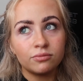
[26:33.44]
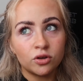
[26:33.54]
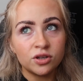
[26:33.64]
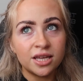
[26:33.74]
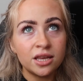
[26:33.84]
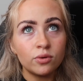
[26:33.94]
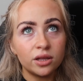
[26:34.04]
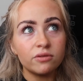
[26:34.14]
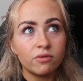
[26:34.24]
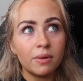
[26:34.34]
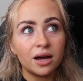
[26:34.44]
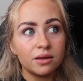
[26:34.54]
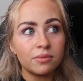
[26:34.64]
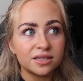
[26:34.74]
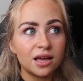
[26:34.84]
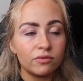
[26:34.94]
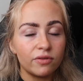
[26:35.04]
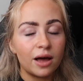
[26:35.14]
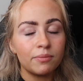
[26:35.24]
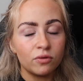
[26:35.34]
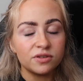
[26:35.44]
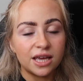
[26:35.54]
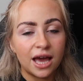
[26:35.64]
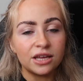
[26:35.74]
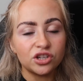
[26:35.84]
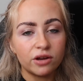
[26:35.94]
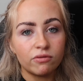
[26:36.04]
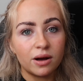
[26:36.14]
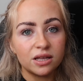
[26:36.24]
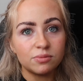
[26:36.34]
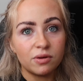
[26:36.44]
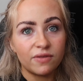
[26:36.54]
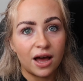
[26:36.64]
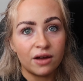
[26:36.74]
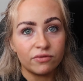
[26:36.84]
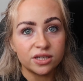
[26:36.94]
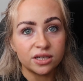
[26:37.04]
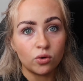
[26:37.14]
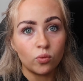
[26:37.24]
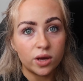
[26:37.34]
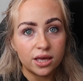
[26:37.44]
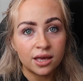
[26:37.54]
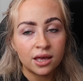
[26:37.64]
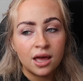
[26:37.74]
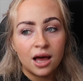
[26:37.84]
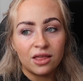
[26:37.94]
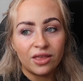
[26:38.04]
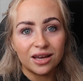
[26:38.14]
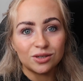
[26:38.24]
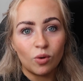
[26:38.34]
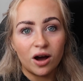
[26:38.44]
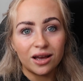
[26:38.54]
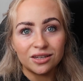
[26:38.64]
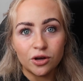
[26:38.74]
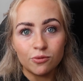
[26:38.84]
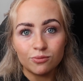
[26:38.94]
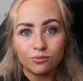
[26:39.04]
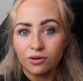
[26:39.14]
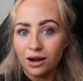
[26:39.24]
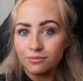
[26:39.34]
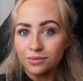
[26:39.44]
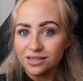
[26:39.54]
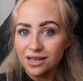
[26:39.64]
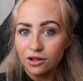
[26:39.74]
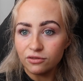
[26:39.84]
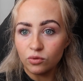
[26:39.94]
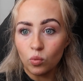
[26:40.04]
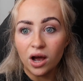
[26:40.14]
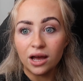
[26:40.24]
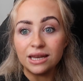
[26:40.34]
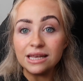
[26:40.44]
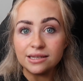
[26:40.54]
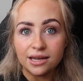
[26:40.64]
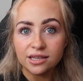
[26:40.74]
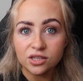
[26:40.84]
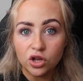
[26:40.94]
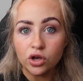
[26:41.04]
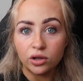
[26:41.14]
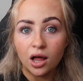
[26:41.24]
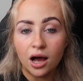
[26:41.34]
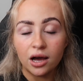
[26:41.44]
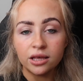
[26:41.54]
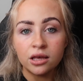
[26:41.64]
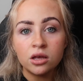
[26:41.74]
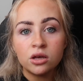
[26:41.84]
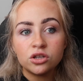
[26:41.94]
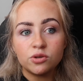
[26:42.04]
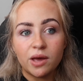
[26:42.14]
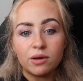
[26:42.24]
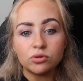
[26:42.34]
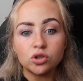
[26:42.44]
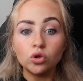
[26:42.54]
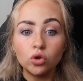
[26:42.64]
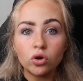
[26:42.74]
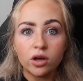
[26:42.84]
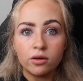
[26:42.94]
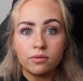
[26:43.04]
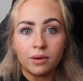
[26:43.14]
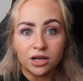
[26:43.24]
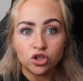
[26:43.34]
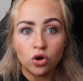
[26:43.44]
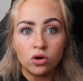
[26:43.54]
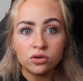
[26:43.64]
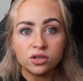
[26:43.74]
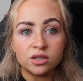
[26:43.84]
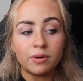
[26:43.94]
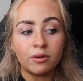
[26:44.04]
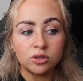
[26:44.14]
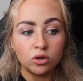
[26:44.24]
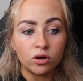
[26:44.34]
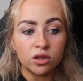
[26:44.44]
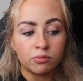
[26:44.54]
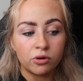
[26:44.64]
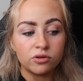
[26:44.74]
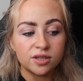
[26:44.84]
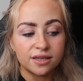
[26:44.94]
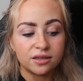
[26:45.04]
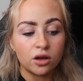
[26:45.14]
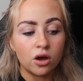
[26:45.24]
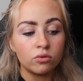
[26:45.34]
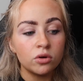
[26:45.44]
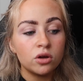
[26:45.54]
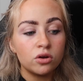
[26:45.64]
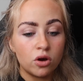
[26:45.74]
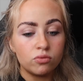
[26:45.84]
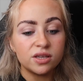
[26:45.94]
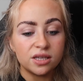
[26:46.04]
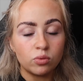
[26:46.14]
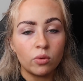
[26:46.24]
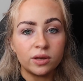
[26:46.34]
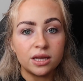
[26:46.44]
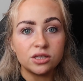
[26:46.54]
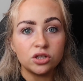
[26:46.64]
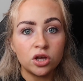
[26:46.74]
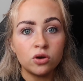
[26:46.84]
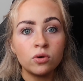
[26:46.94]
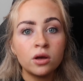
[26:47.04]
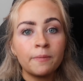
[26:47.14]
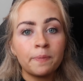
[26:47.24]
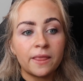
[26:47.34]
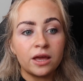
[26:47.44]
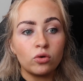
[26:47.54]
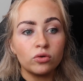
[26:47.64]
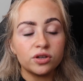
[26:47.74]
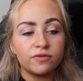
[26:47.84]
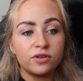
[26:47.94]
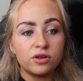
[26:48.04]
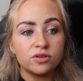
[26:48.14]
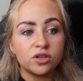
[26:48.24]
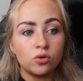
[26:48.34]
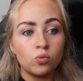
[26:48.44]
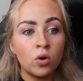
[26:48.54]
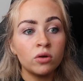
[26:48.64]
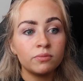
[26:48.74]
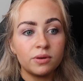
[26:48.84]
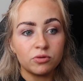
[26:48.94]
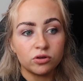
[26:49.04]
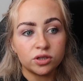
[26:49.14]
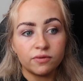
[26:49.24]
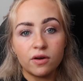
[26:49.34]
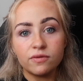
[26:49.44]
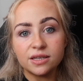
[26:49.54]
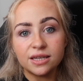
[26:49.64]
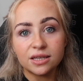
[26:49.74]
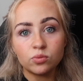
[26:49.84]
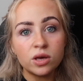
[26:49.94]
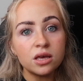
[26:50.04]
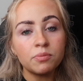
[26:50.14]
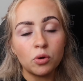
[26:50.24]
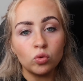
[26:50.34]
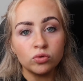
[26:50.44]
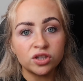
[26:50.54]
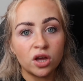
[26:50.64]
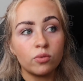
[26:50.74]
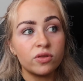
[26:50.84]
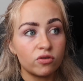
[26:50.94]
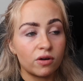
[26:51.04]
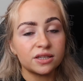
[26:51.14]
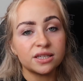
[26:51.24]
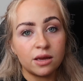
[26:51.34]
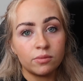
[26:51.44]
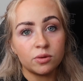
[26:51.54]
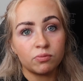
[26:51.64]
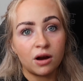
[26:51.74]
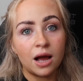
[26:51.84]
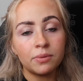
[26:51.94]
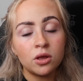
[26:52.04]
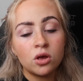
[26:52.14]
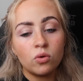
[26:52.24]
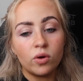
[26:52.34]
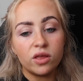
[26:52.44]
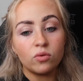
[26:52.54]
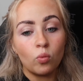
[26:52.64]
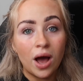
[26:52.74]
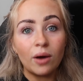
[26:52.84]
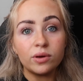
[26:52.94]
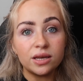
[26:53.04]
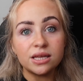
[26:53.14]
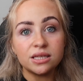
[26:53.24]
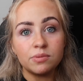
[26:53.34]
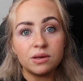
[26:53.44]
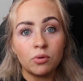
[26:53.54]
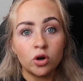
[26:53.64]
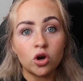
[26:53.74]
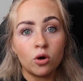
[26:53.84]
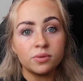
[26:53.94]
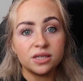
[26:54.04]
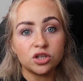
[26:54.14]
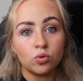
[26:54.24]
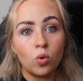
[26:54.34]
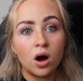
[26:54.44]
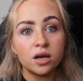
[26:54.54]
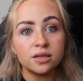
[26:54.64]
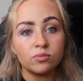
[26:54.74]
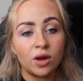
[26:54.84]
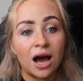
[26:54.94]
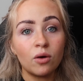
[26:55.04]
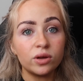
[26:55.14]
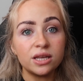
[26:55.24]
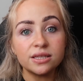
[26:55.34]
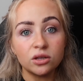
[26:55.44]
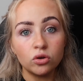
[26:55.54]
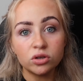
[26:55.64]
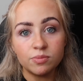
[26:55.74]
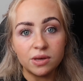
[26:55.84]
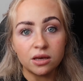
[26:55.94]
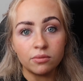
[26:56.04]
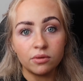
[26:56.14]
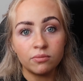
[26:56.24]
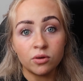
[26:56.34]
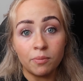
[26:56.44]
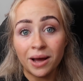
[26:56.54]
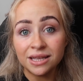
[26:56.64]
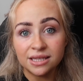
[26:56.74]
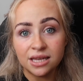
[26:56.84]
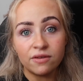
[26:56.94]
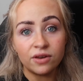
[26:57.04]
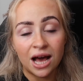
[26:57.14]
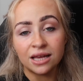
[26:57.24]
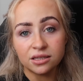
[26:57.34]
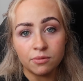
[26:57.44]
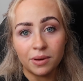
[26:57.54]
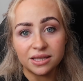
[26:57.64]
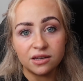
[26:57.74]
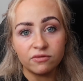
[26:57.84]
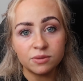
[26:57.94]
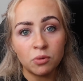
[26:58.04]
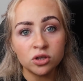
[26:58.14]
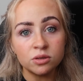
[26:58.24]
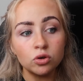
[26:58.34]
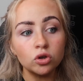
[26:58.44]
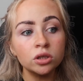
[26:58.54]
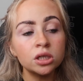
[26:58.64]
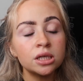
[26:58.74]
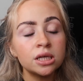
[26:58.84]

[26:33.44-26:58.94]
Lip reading: continually reminding myself of that, but obviously AJ reminds me of that every single week, and that is why I don't prep myself and why I need an external eye to be able to look at my shots and to be able to look at the process and go, no, this is what we need to do in order for you to, one, be productive over this next week, but also in the grand scheme of the prep with where we need to be body composition wise and how we need to look to be competitive and as competitive as possible.